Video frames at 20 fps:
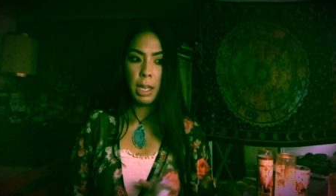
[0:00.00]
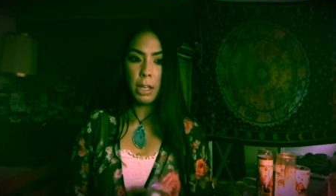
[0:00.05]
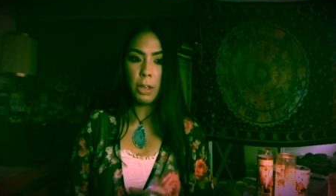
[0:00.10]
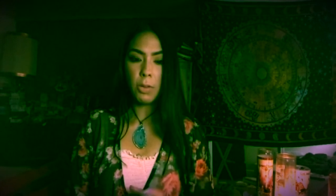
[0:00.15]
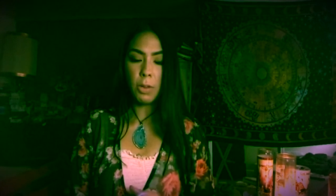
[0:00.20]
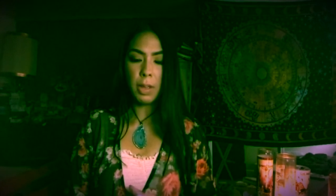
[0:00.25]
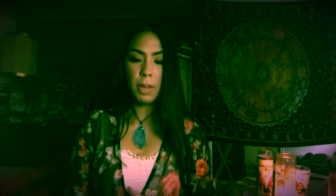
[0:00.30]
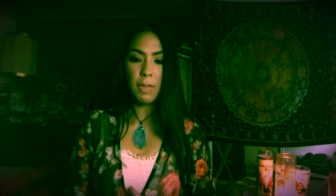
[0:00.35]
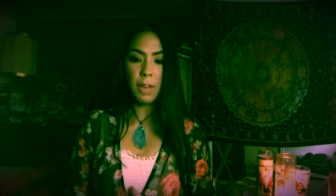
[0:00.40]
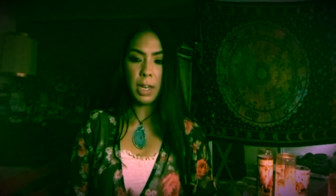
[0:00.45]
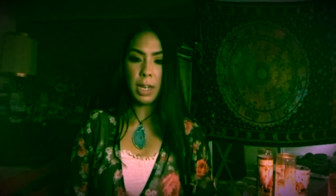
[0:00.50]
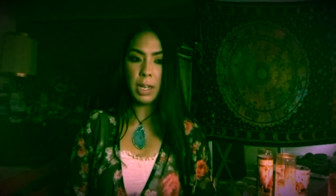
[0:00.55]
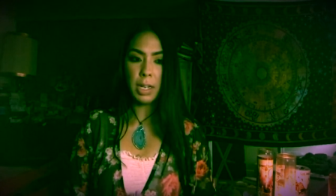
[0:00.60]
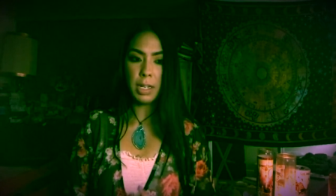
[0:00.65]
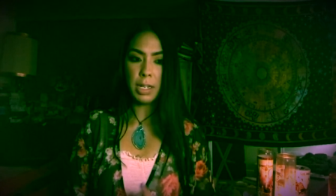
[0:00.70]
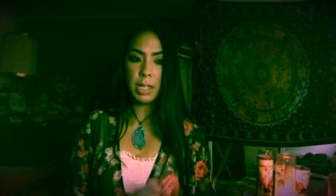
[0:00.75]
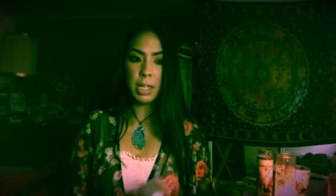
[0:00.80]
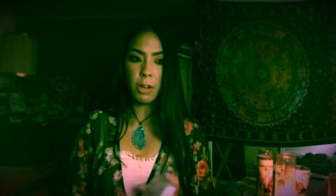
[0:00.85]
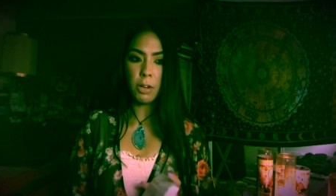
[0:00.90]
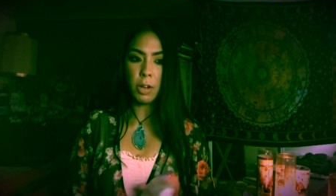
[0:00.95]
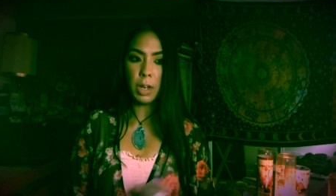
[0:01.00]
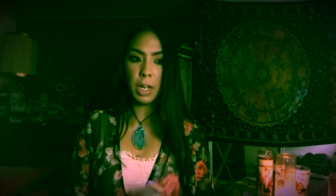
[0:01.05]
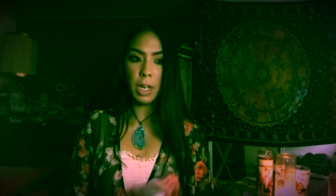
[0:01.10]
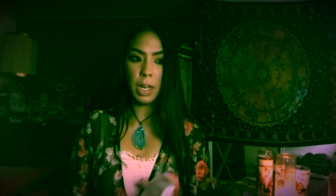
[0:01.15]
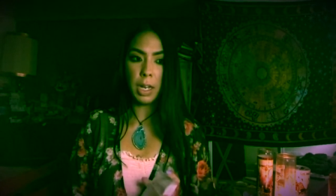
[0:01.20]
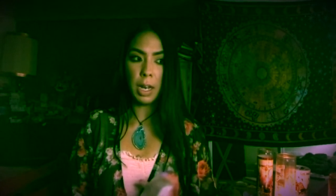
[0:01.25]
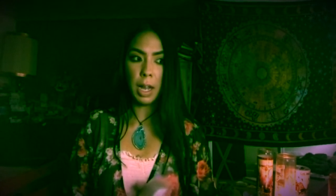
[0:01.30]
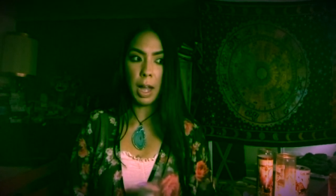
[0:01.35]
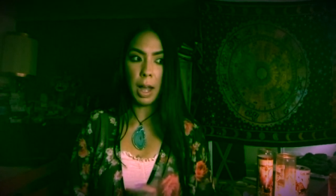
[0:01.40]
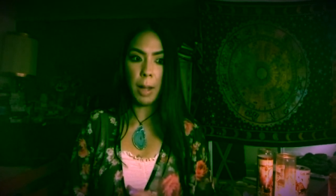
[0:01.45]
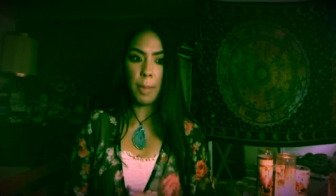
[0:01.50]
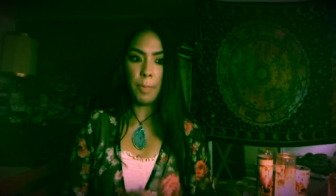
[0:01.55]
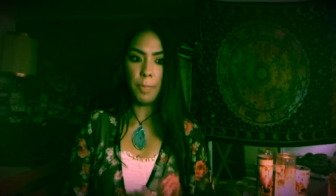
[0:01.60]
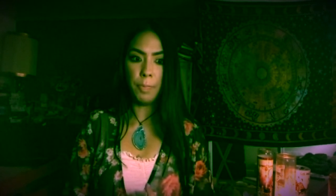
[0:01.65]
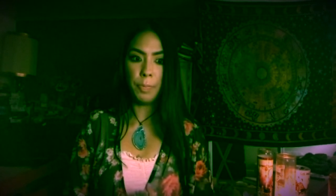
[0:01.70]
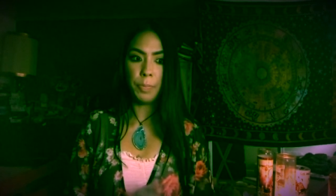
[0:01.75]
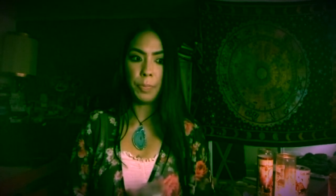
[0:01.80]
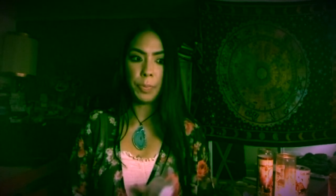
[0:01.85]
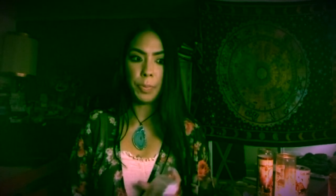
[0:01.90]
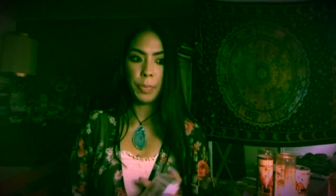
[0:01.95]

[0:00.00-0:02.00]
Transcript: you even considering, in, um,